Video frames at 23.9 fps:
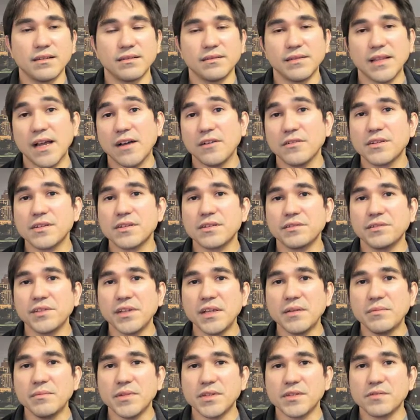Now,
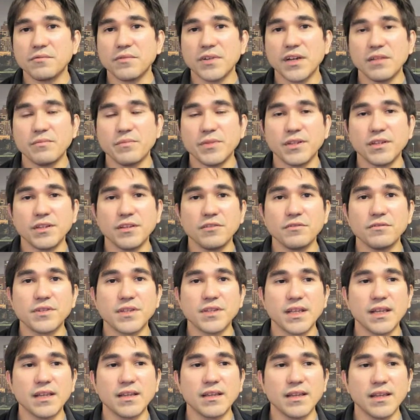Slim is what I've been
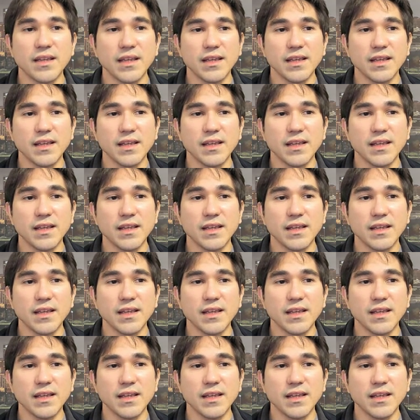using